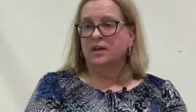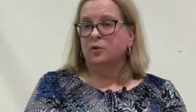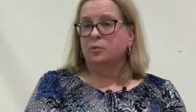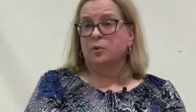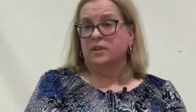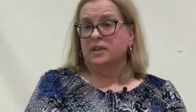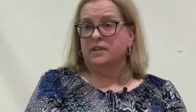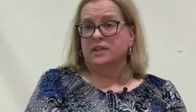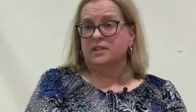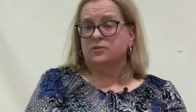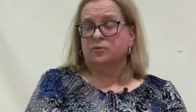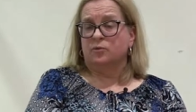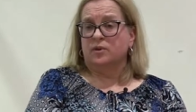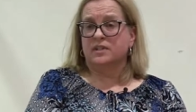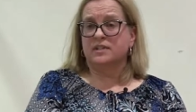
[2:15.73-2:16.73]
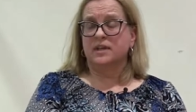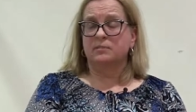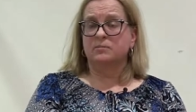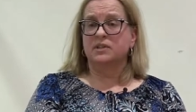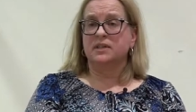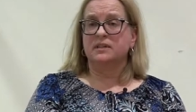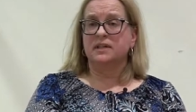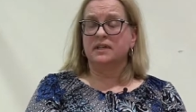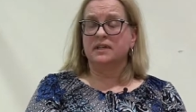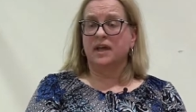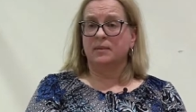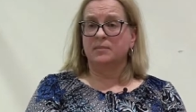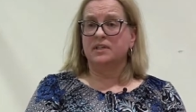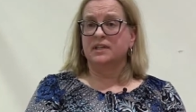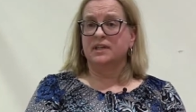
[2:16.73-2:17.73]
whether that's, for example, in the
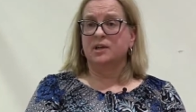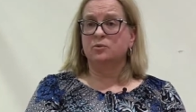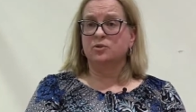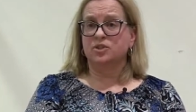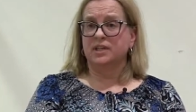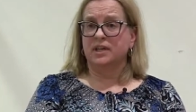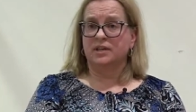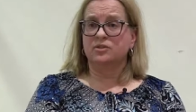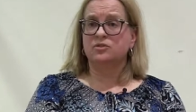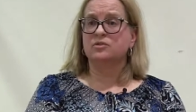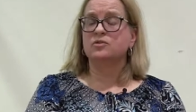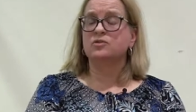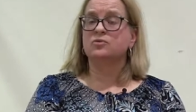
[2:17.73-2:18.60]
climate negotiations.